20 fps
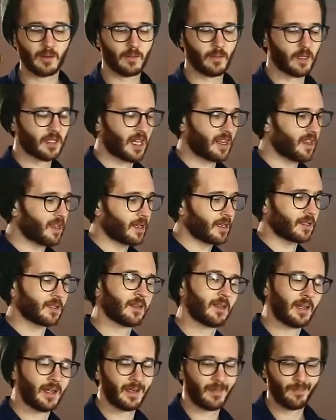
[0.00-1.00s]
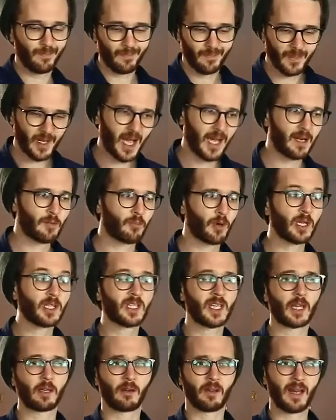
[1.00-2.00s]
Because I think it kind of brings
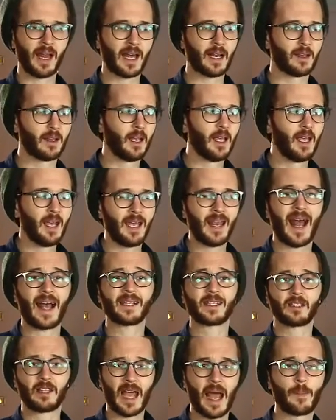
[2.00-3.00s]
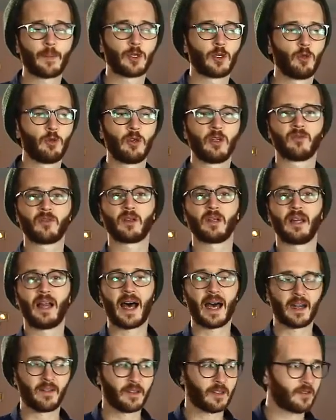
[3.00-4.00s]
together a lot of, it has the opportunity for a
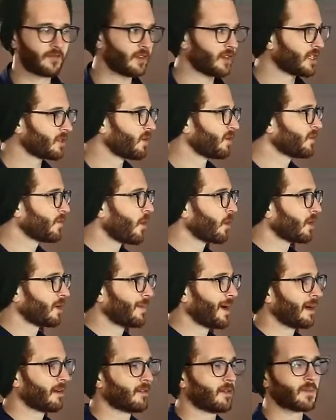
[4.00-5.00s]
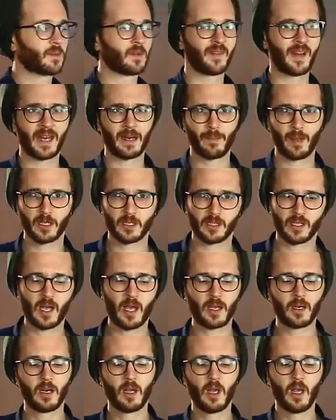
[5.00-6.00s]
lot of different things we've spoken about in terms of landing page
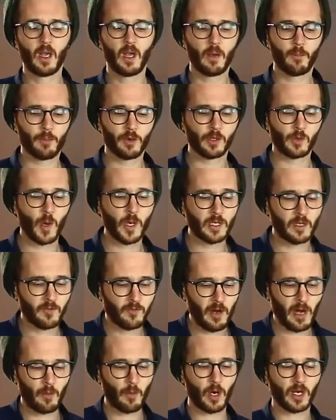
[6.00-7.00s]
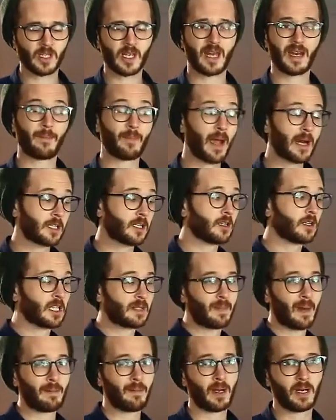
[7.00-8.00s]
design, persuasion frameworks, and I'm actually going to
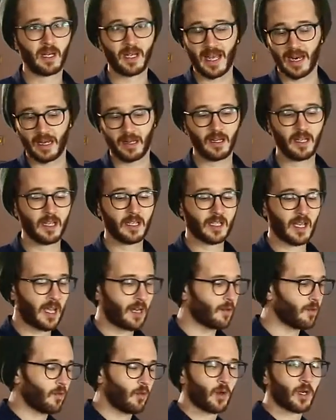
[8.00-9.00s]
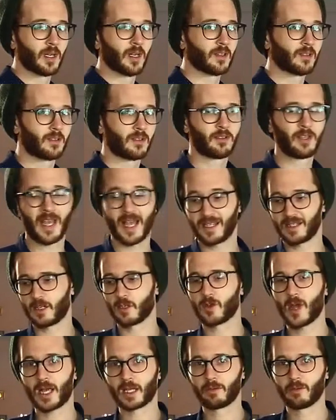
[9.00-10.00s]
spend money getting leads, and we're going to test
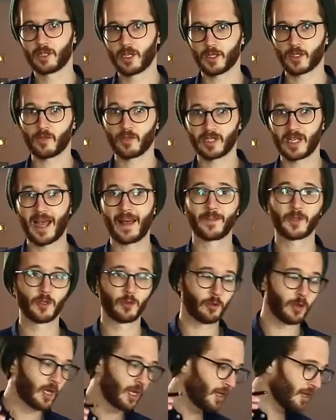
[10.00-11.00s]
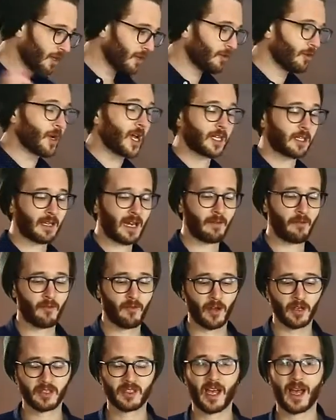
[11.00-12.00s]
and track the results over time. So you guys are going to have a
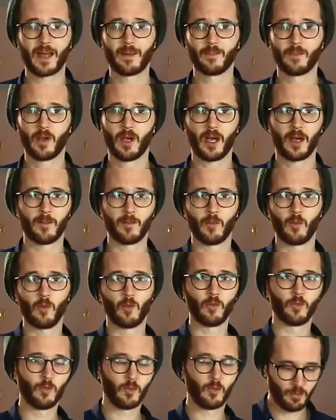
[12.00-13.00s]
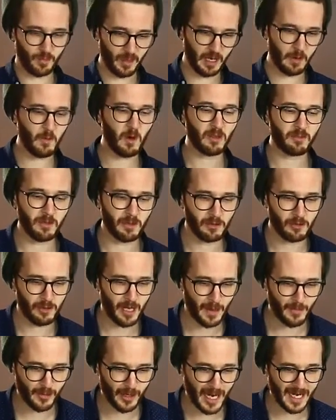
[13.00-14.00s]
fun time being with me through
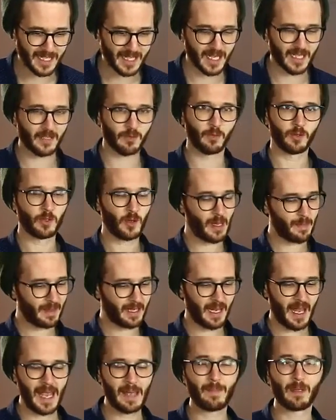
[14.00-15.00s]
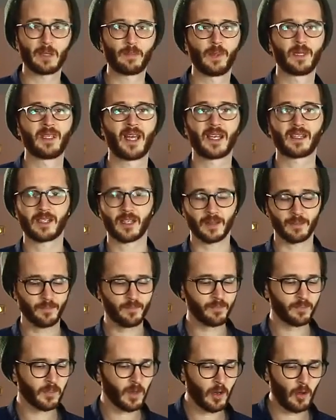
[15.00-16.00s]
that process. We'll do A/B split testing,
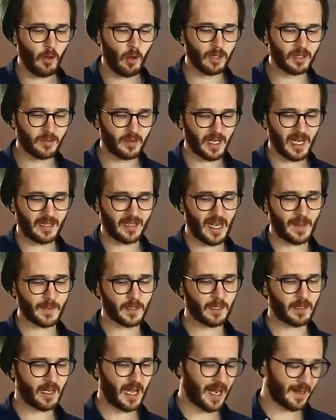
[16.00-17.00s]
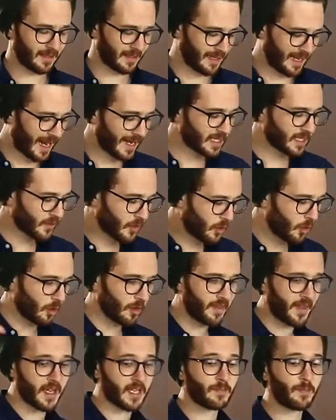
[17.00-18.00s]
all different kinds of
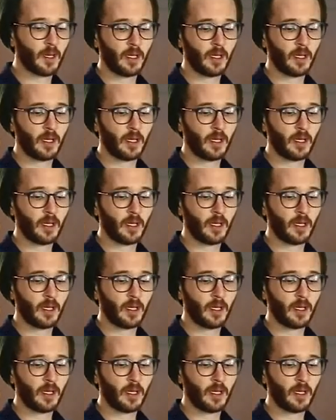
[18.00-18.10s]
cool things.